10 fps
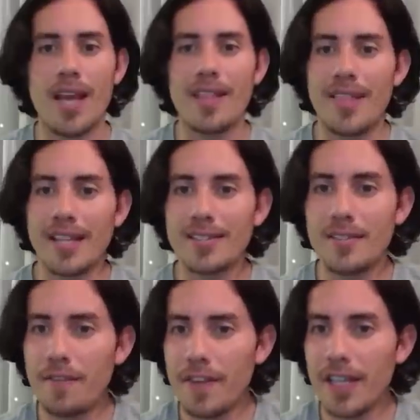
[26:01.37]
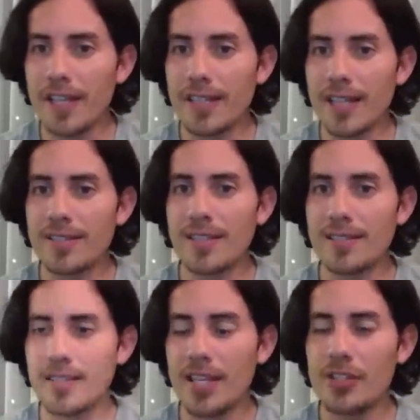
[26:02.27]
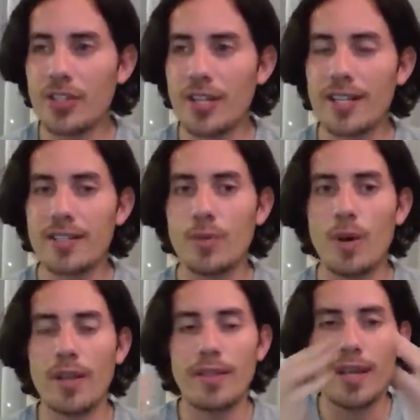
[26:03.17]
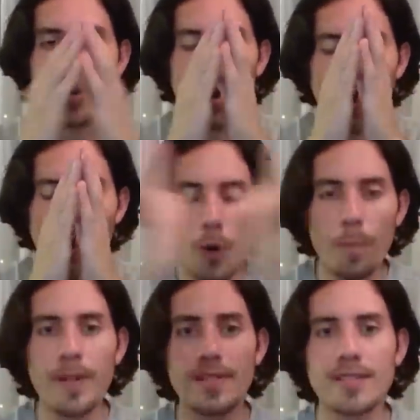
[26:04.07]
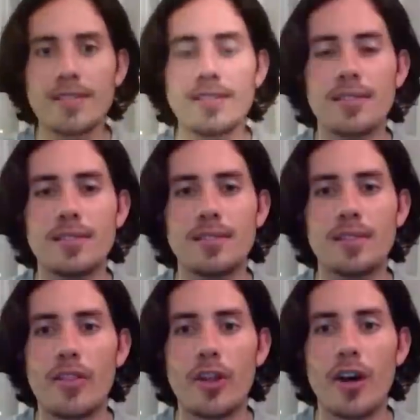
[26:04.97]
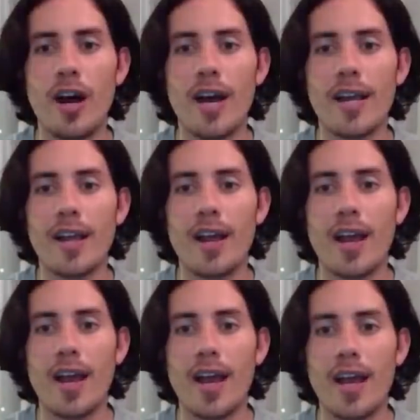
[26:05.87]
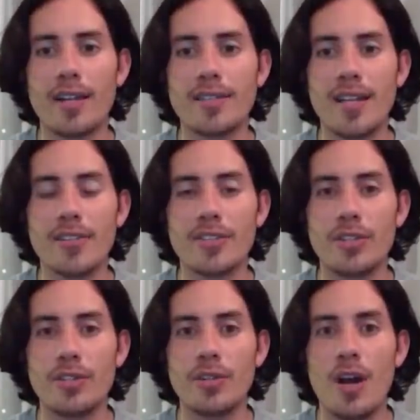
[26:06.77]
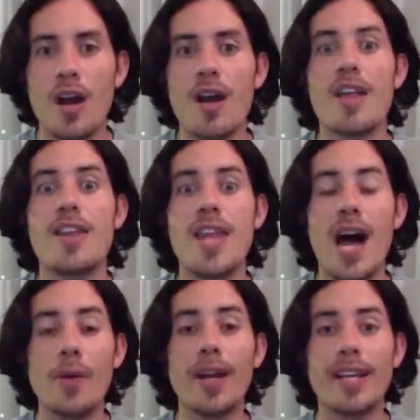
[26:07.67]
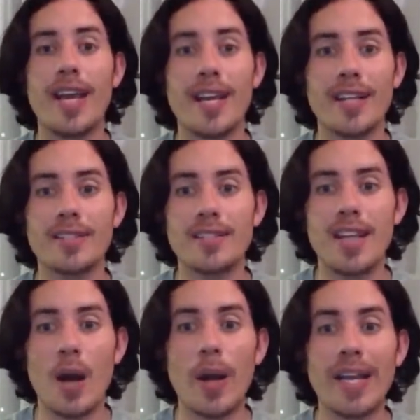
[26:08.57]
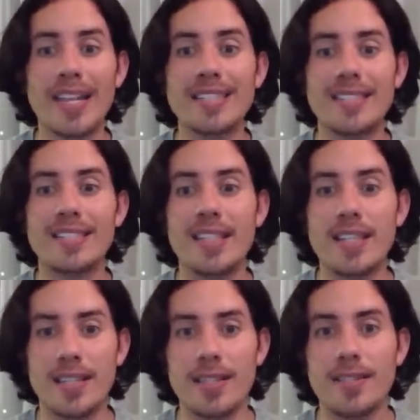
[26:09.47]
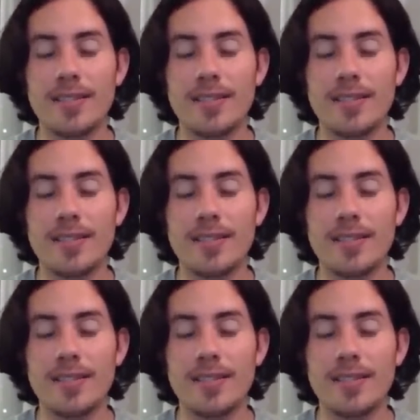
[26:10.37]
And that feeling, that sensation, is the one that opens the third eye and tells you, now I get it, now I can see.